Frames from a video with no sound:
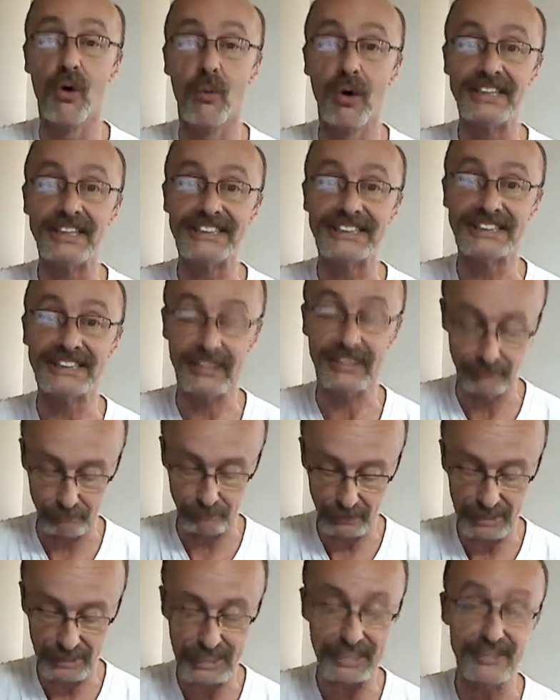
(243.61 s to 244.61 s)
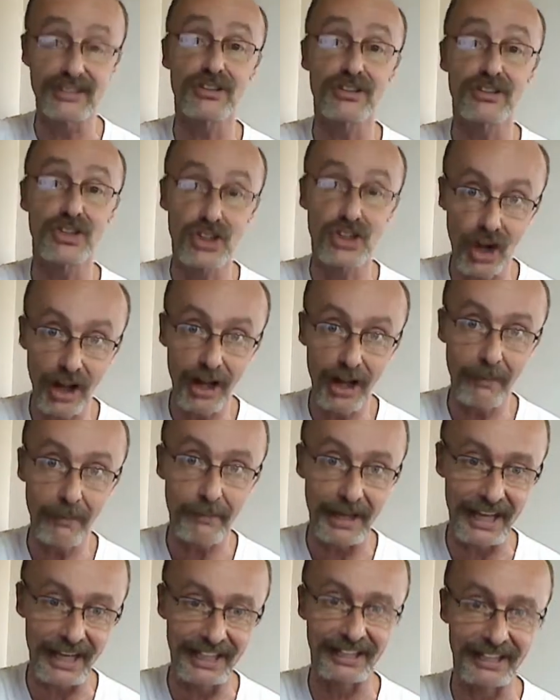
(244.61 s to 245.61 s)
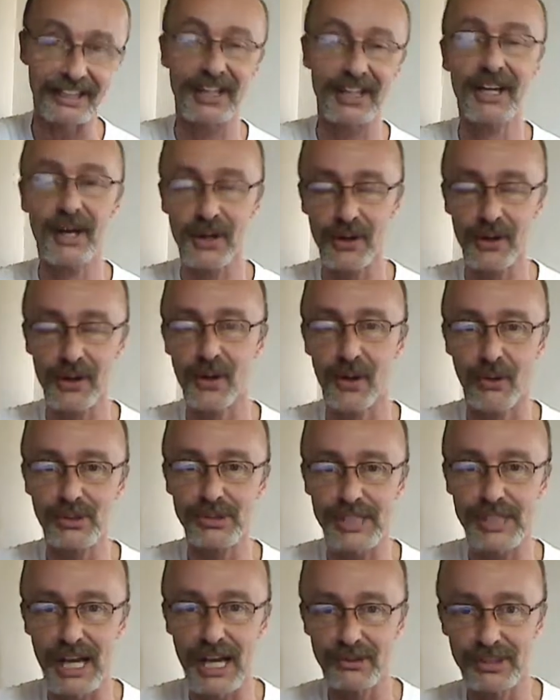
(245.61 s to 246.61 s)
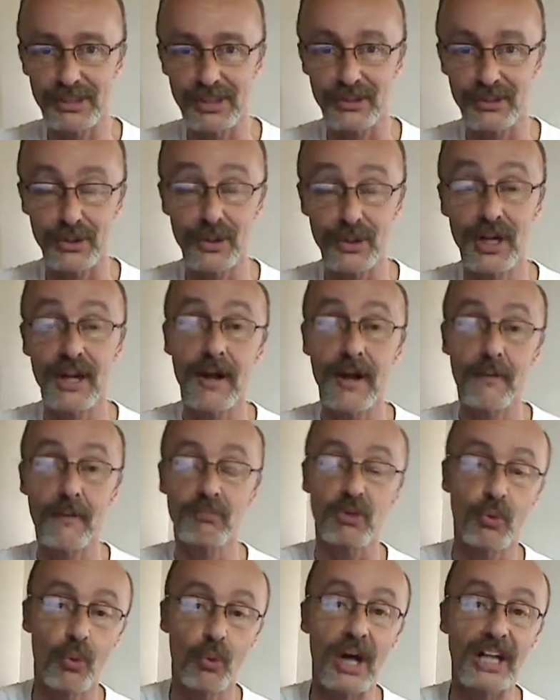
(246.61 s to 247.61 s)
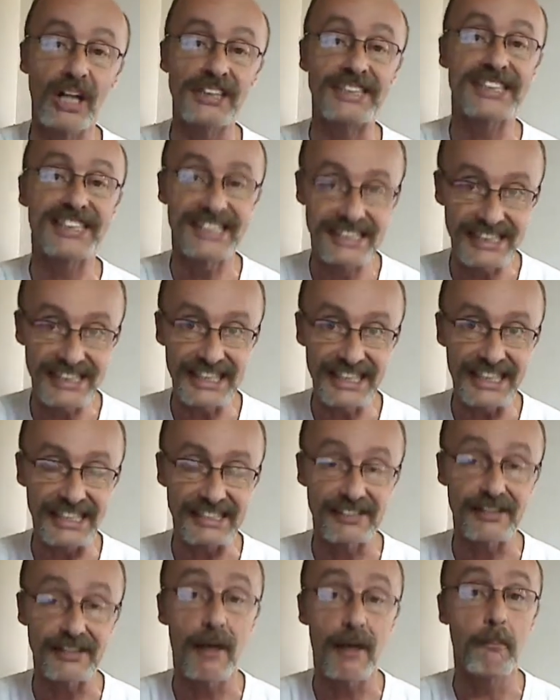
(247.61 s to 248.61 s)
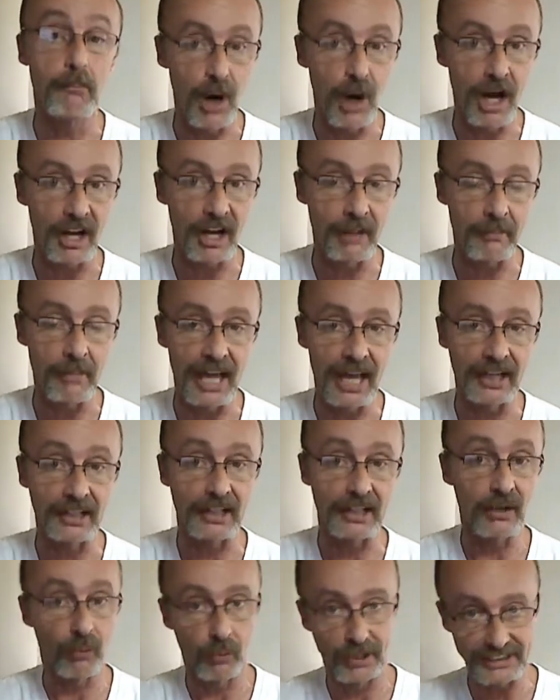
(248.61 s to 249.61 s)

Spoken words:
1B's top end goes out to 1C's bottom end.